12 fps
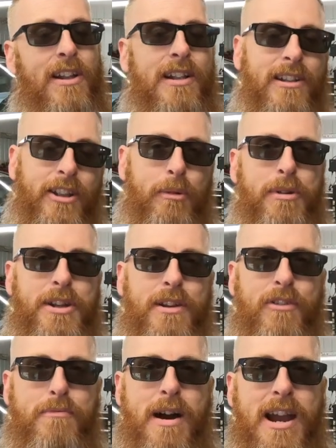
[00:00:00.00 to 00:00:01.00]
a little bit
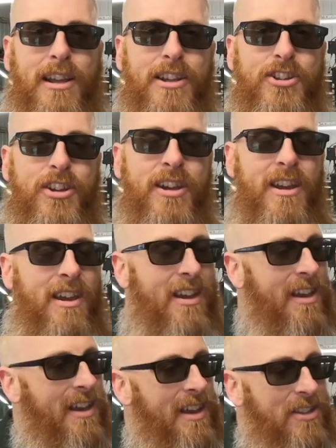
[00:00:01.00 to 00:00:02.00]
different mileage.
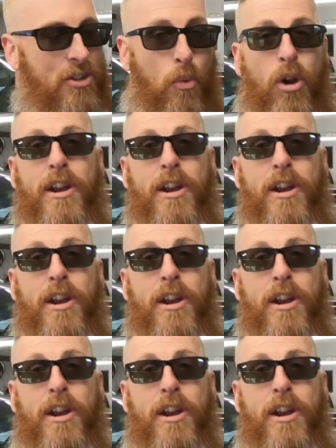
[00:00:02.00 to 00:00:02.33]
So we're